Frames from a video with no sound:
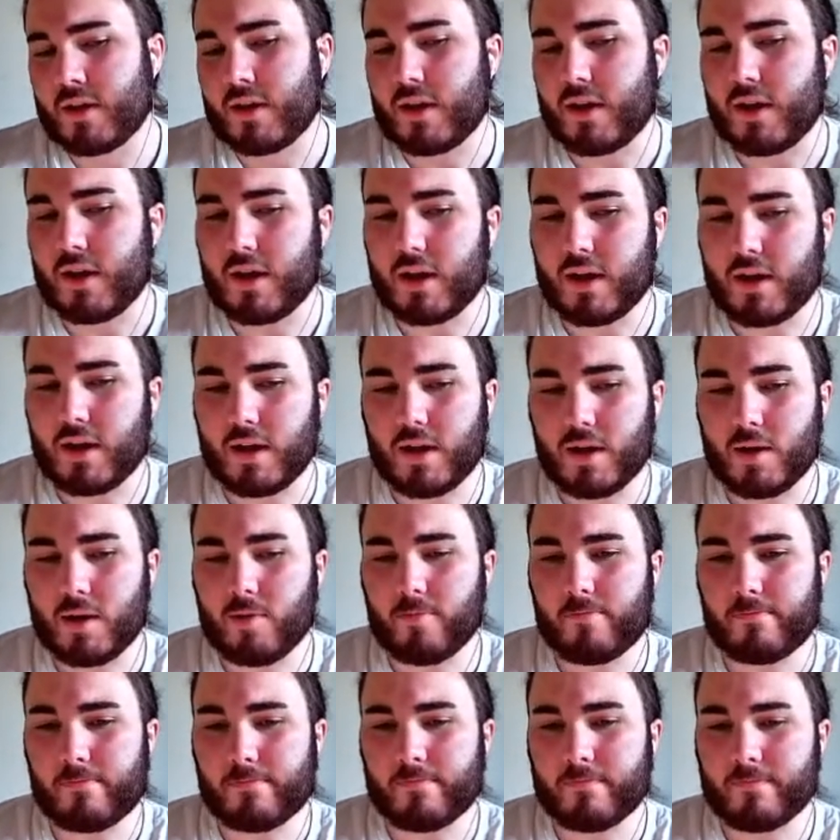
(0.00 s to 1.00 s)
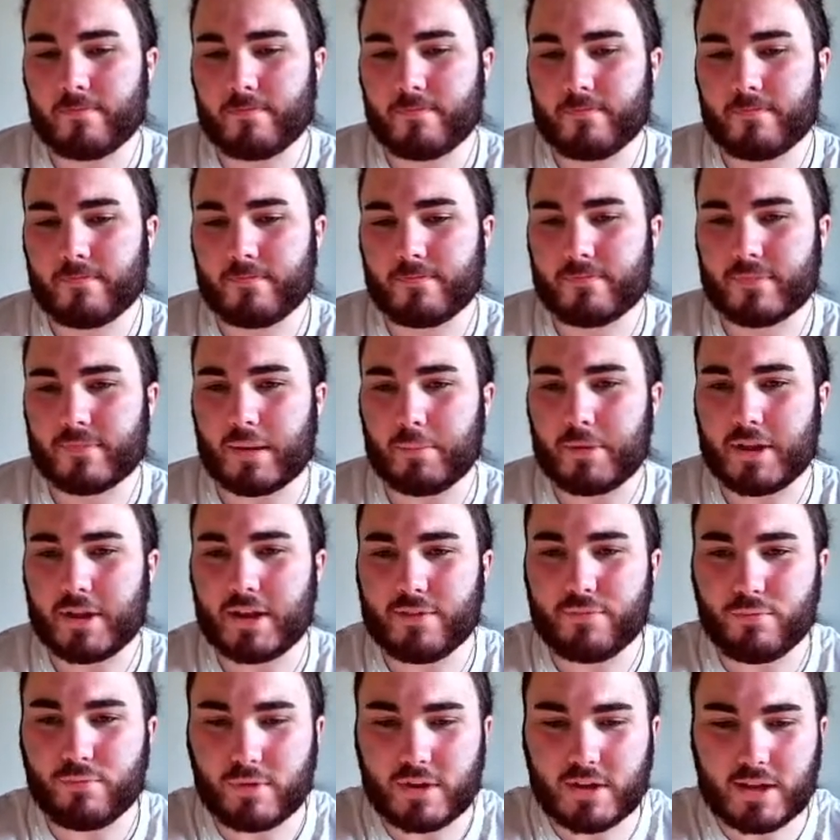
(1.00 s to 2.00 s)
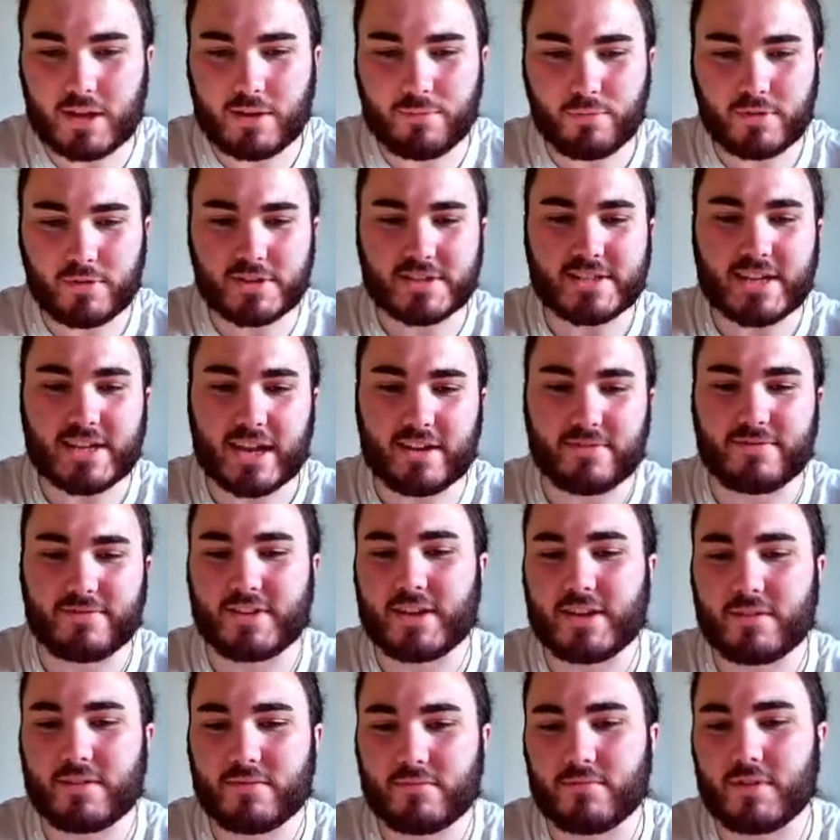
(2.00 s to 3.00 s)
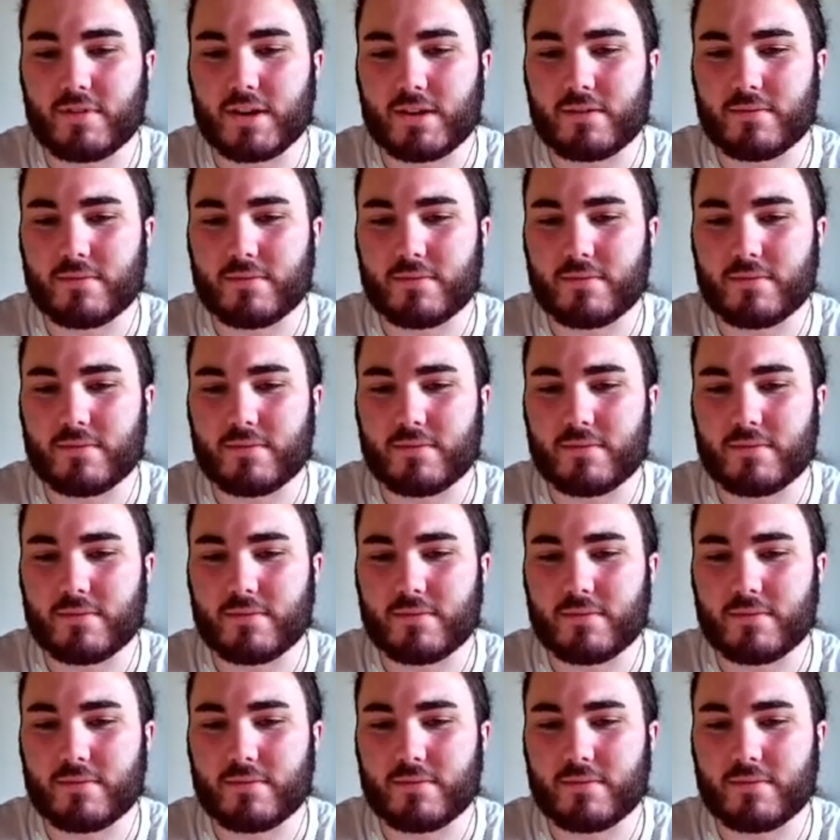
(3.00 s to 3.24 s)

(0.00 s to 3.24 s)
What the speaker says: I mean, if we saved it, right?